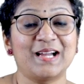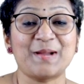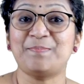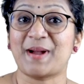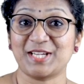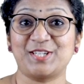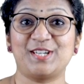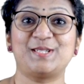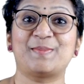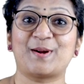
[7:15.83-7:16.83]
I'm
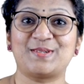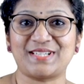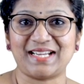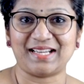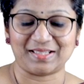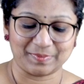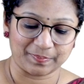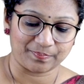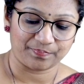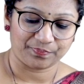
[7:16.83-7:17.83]
passionate about reading.
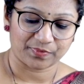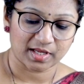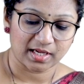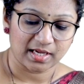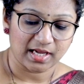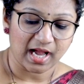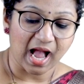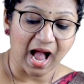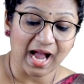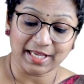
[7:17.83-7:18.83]

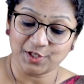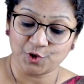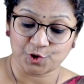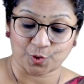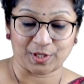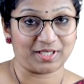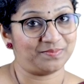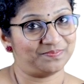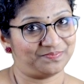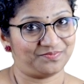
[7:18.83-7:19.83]
I enjoy.
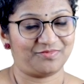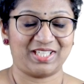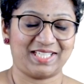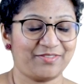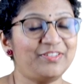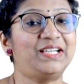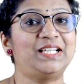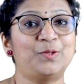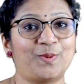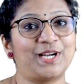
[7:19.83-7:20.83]
Well, definitely
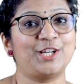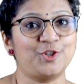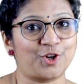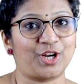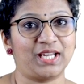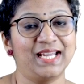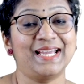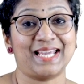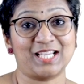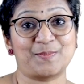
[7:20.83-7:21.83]
the word enjoy
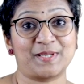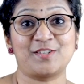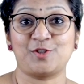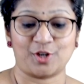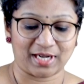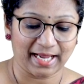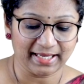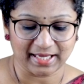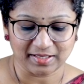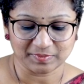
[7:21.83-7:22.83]
expresses your
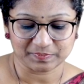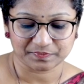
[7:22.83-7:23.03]
liking.